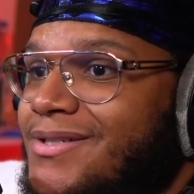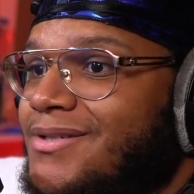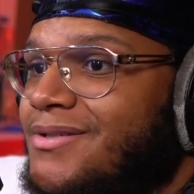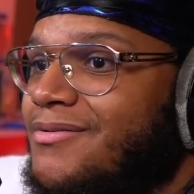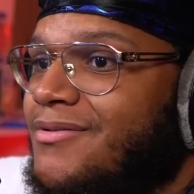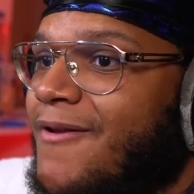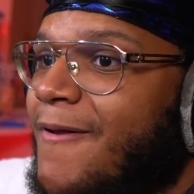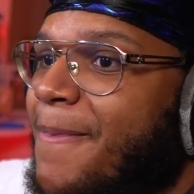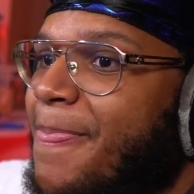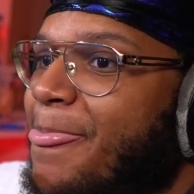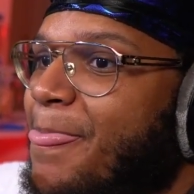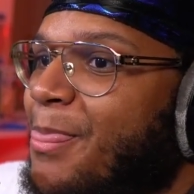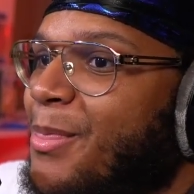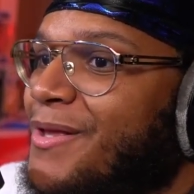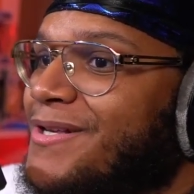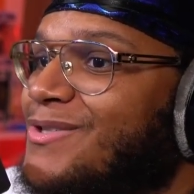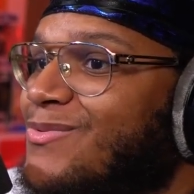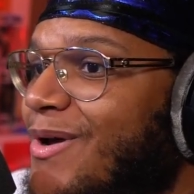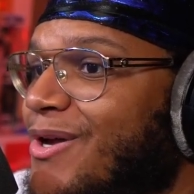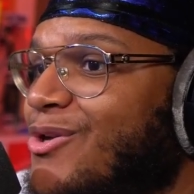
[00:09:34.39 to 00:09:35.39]

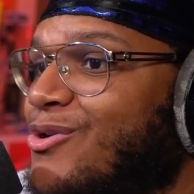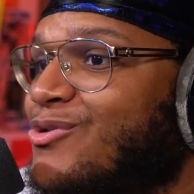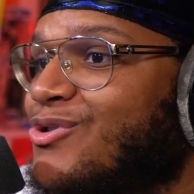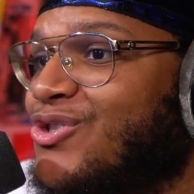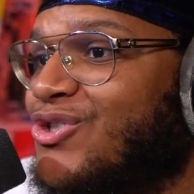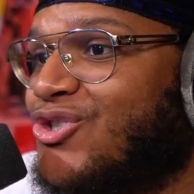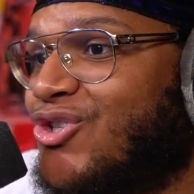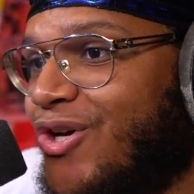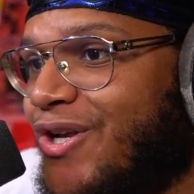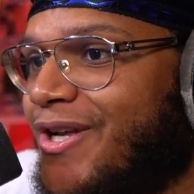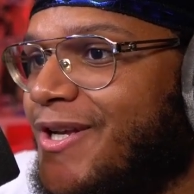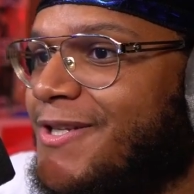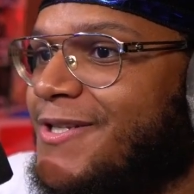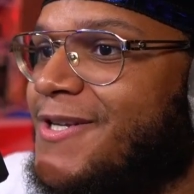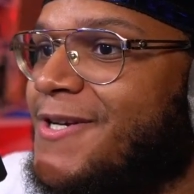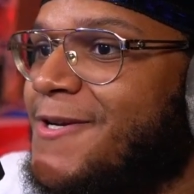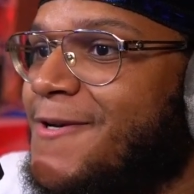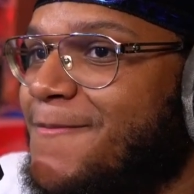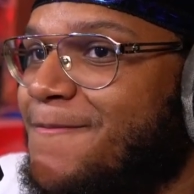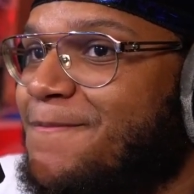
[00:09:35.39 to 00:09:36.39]
That's why you shouldn't
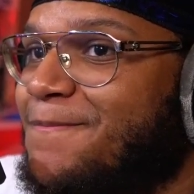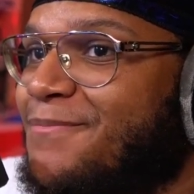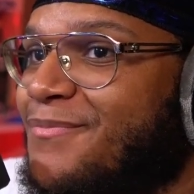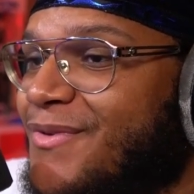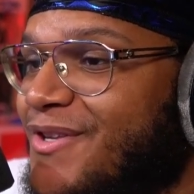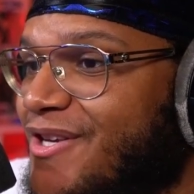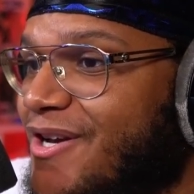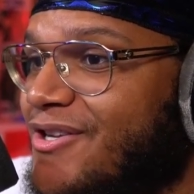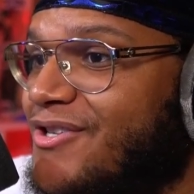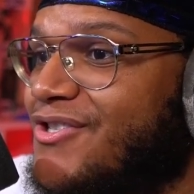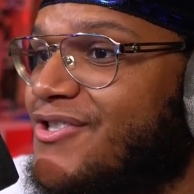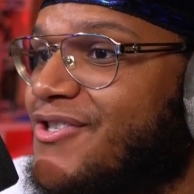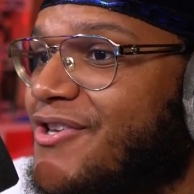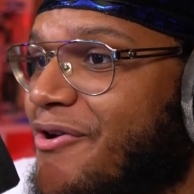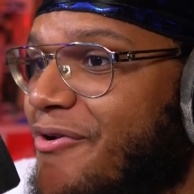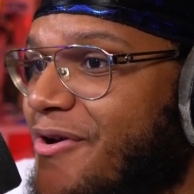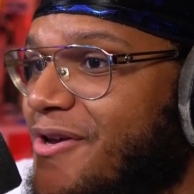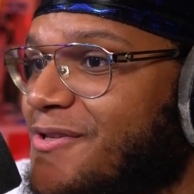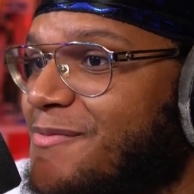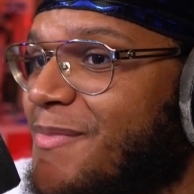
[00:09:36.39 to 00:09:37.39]
judge a
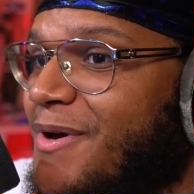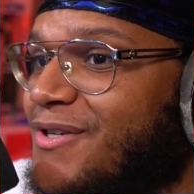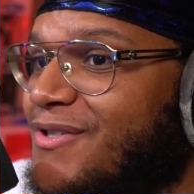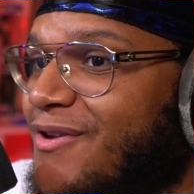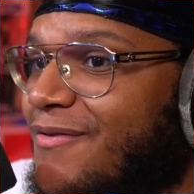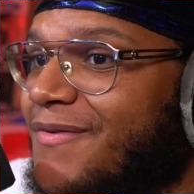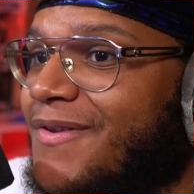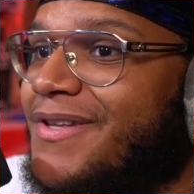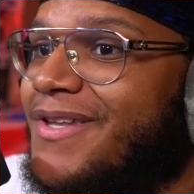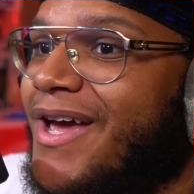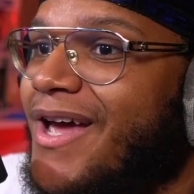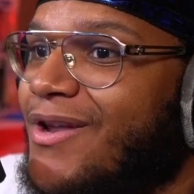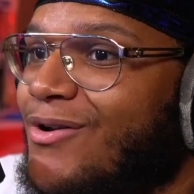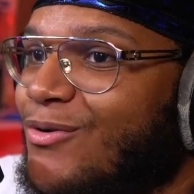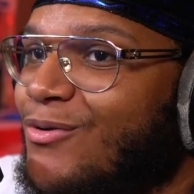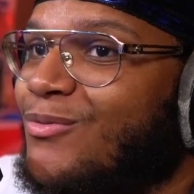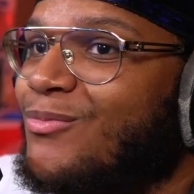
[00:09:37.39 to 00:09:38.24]
series based off the title.